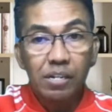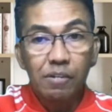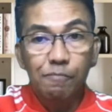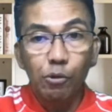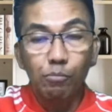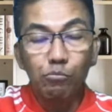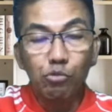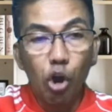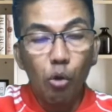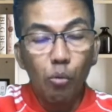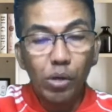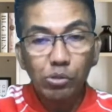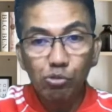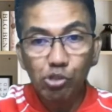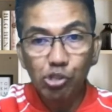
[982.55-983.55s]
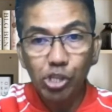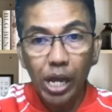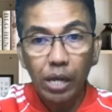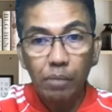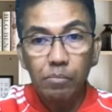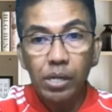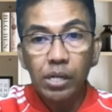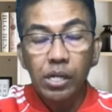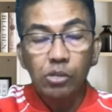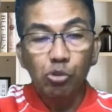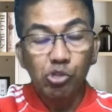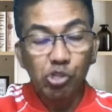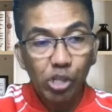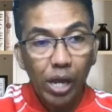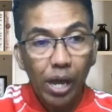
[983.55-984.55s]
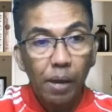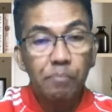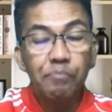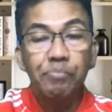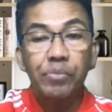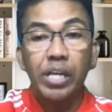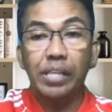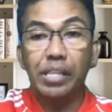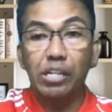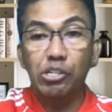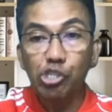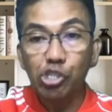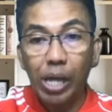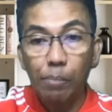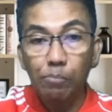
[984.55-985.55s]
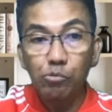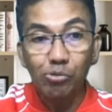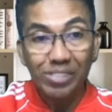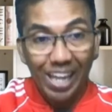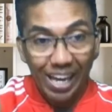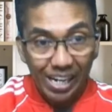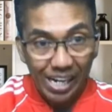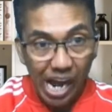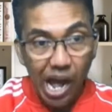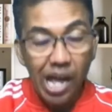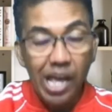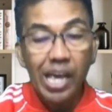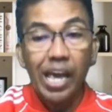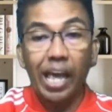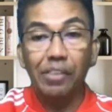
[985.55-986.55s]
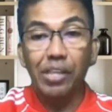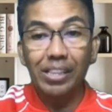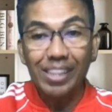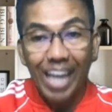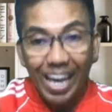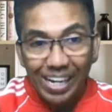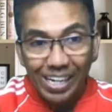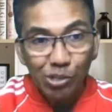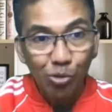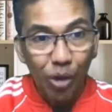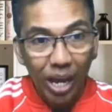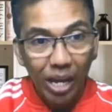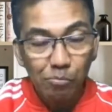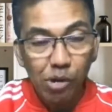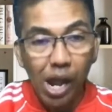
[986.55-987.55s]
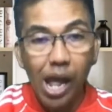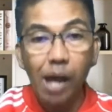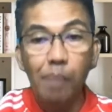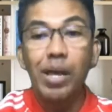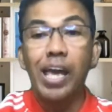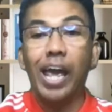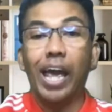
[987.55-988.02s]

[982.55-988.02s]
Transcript: From Noah to Shem, and then Shem to Terah, and then Terah to Abraham.